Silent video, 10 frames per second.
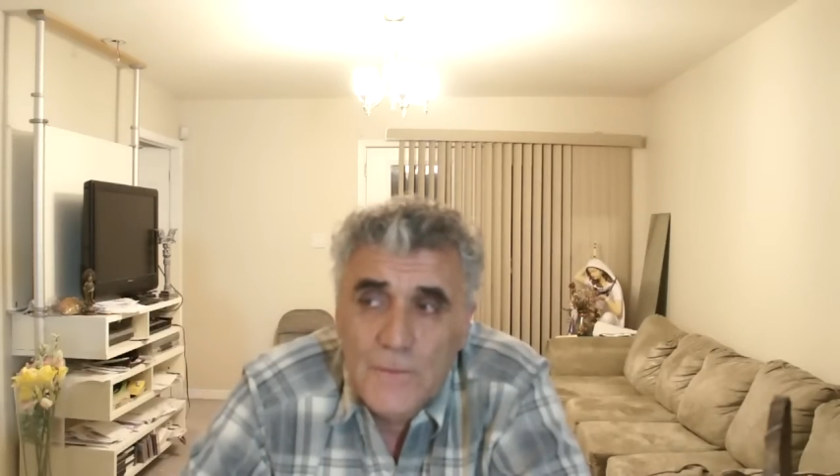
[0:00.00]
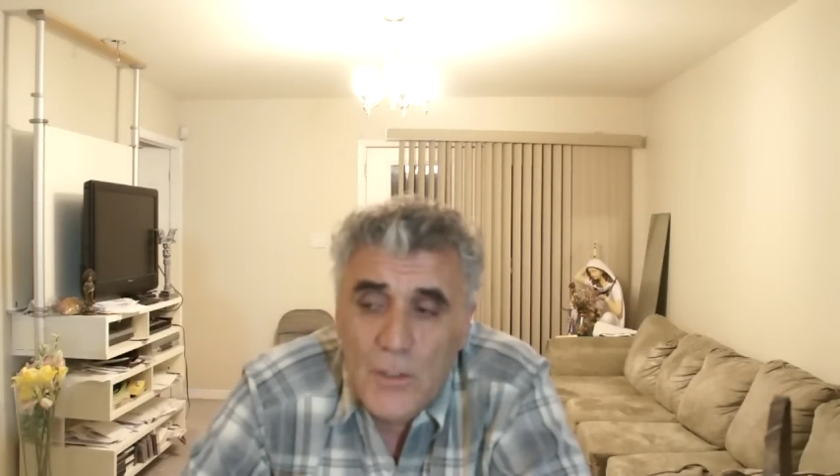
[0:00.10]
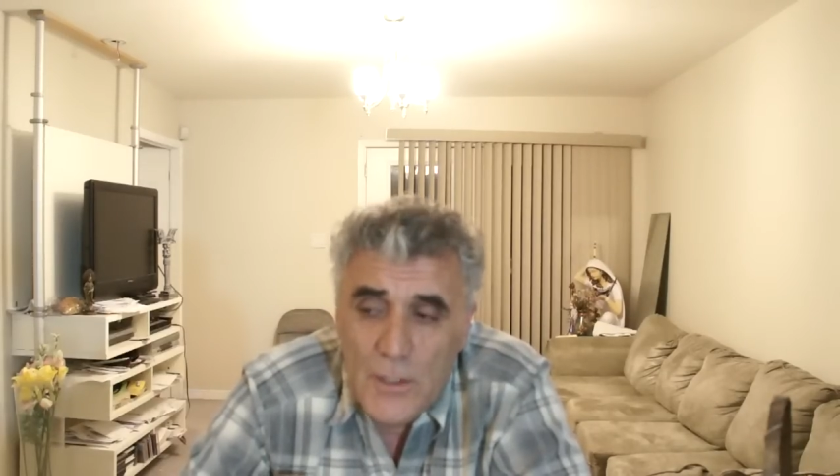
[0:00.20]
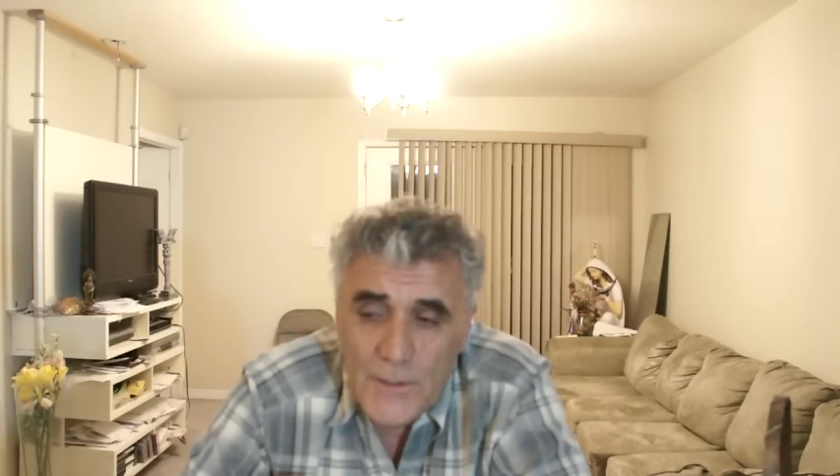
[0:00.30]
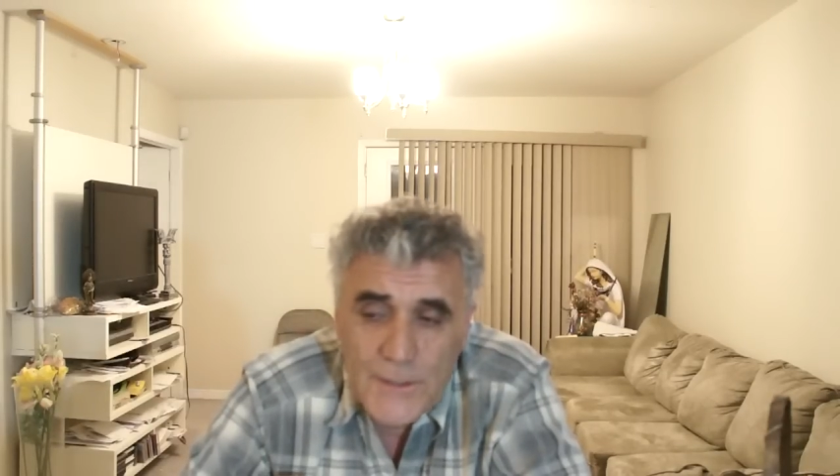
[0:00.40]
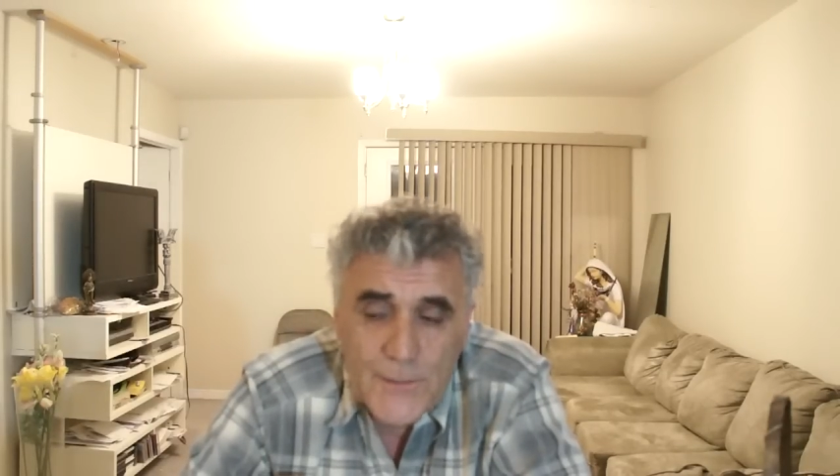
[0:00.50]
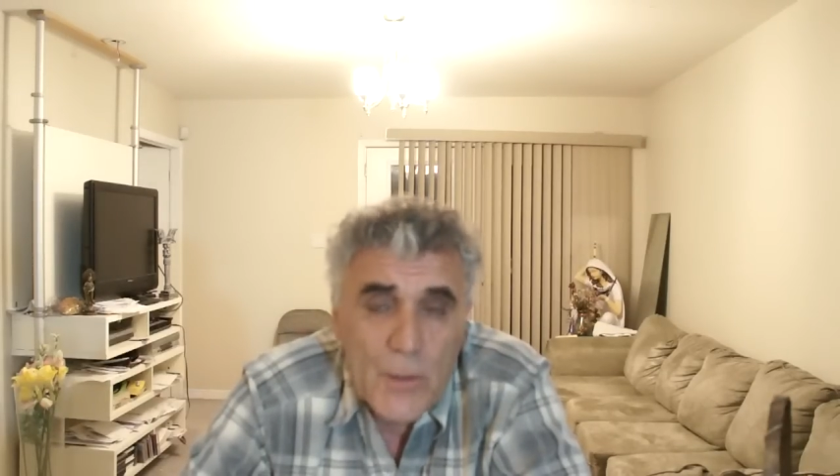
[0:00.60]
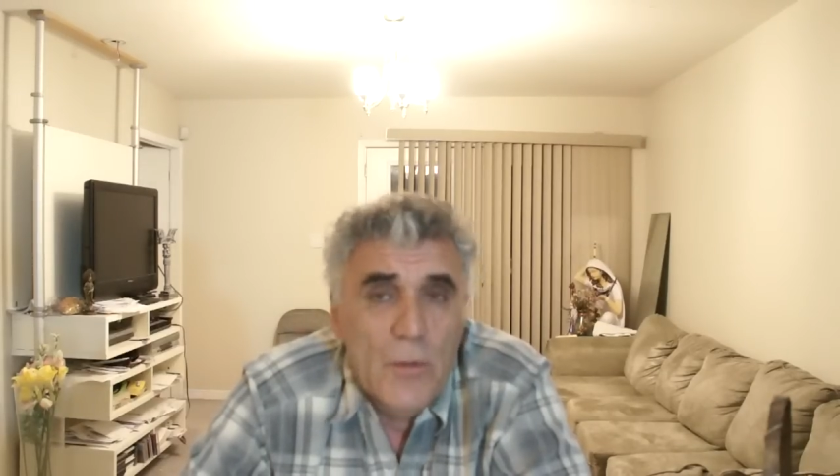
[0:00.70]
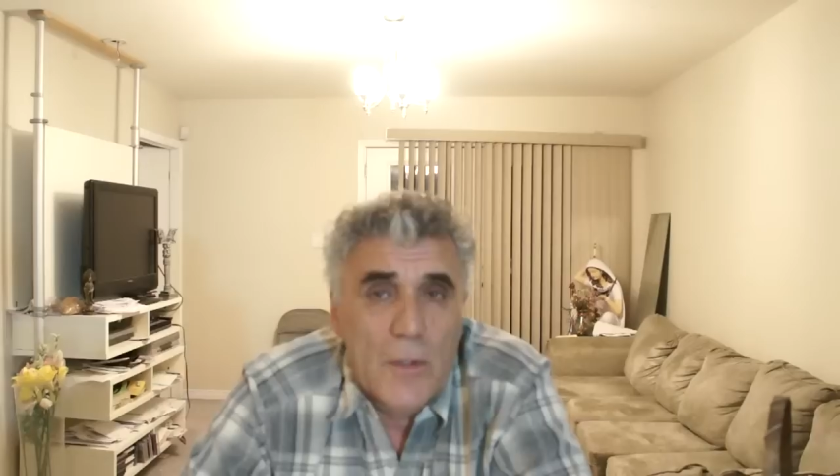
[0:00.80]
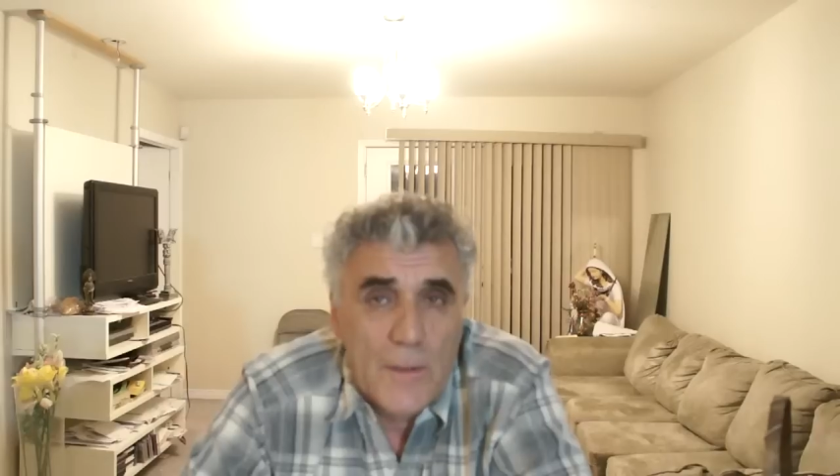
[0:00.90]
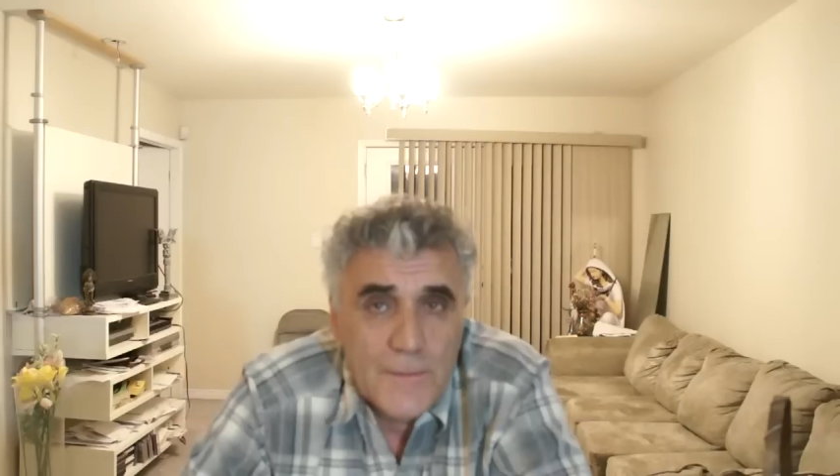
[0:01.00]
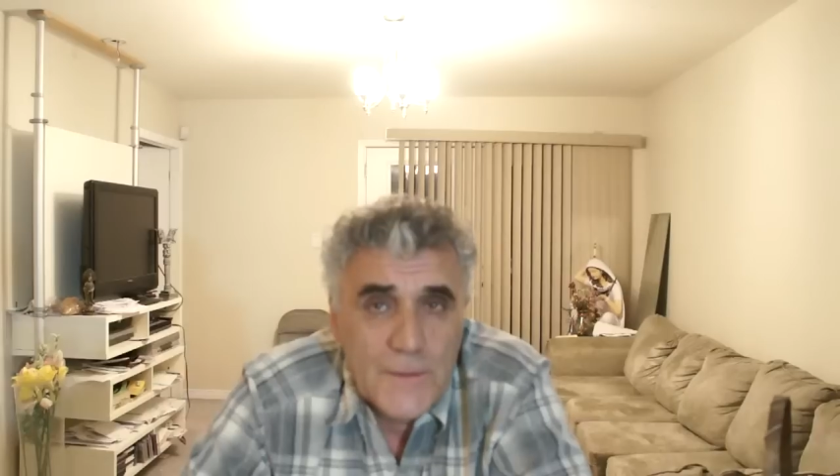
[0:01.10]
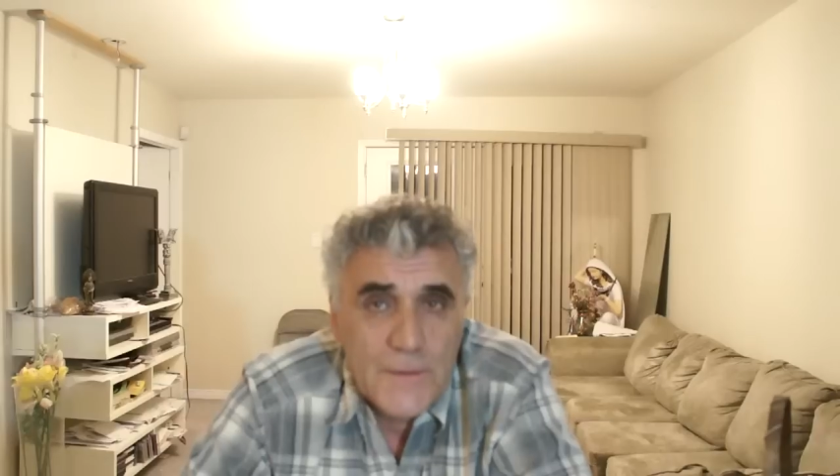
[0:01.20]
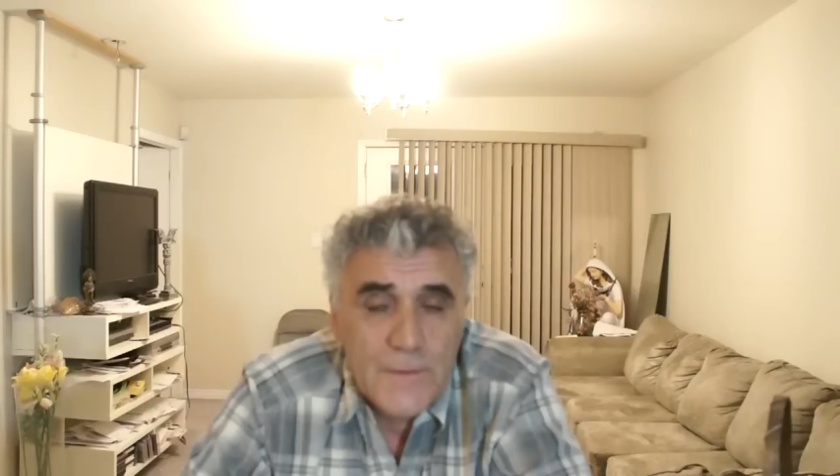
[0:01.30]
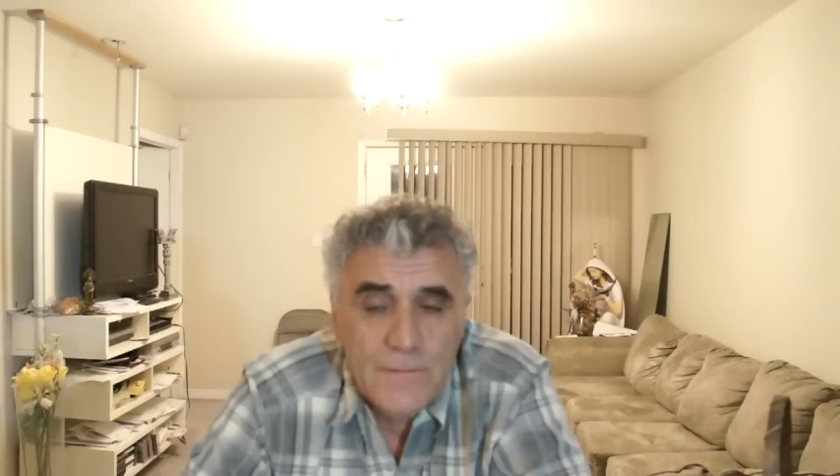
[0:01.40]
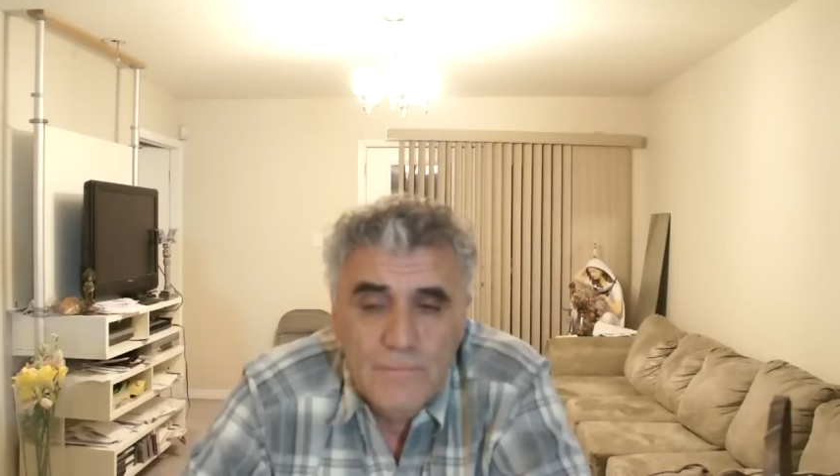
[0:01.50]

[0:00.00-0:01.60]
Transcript: all these programs.